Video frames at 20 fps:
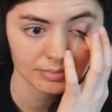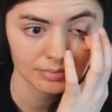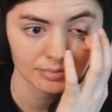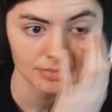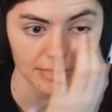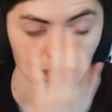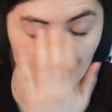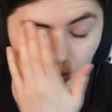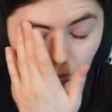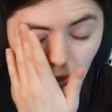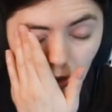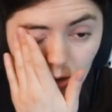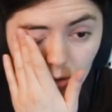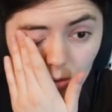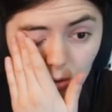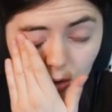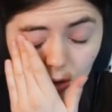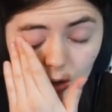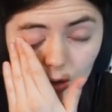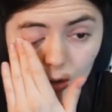This reminds
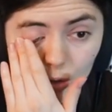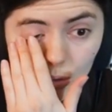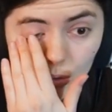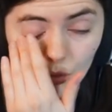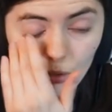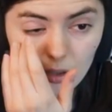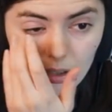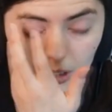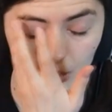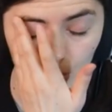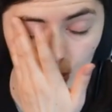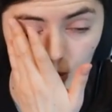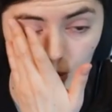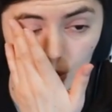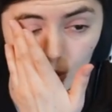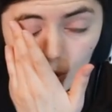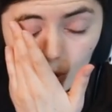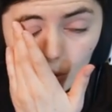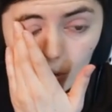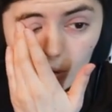me of the Clone Wars
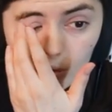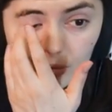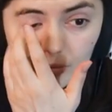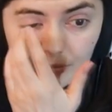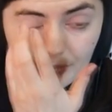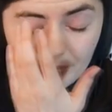episode.